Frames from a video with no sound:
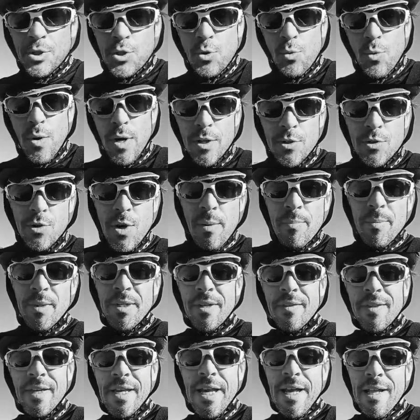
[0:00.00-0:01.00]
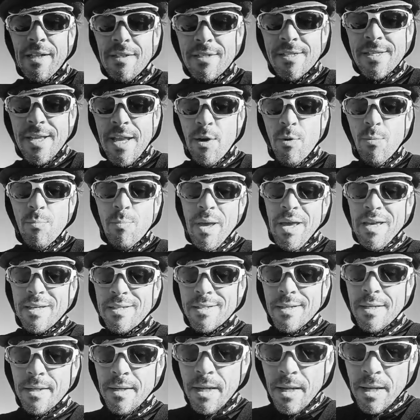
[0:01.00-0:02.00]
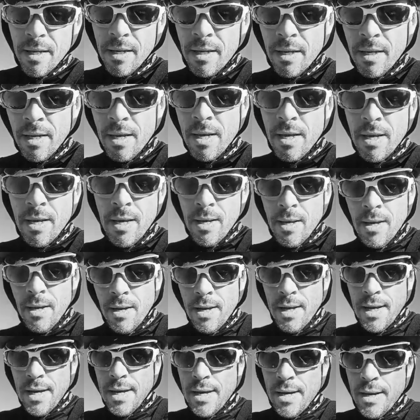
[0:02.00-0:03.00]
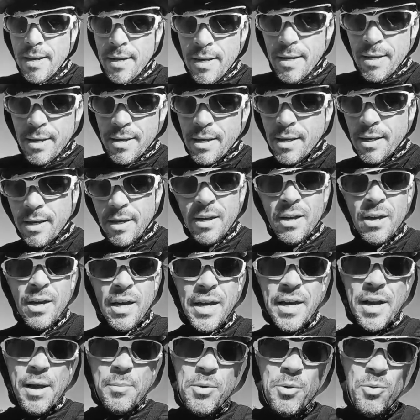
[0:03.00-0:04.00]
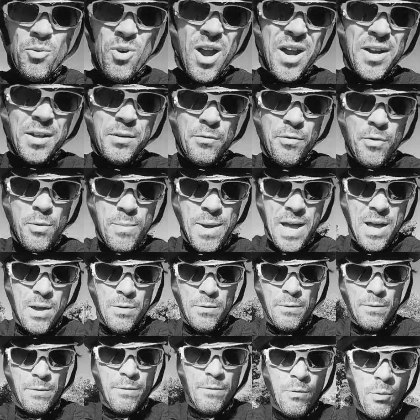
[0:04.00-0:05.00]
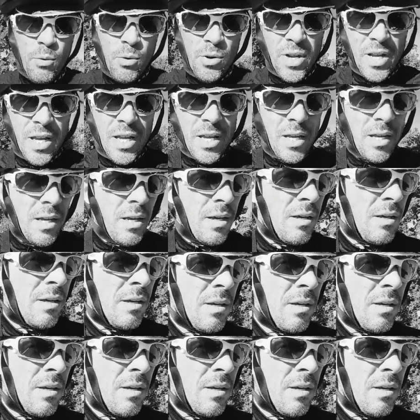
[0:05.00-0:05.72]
to drop into the Galisteo Basin. And I've been riding for about 41